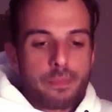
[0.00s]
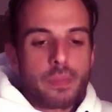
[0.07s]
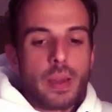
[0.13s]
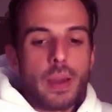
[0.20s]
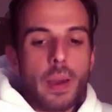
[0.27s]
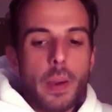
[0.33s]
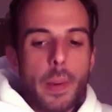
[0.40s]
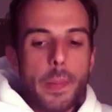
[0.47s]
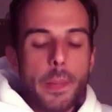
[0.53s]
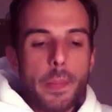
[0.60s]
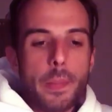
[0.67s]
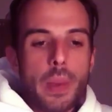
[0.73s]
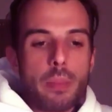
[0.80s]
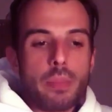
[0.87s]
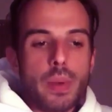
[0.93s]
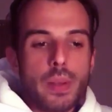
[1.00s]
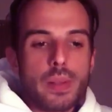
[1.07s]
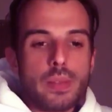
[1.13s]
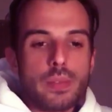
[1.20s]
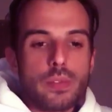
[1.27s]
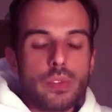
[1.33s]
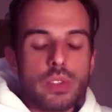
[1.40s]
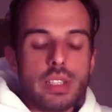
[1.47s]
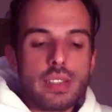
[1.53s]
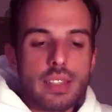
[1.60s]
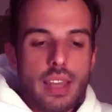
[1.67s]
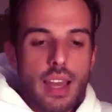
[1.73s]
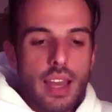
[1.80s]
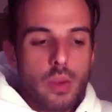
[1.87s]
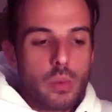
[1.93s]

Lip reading: But for this guy,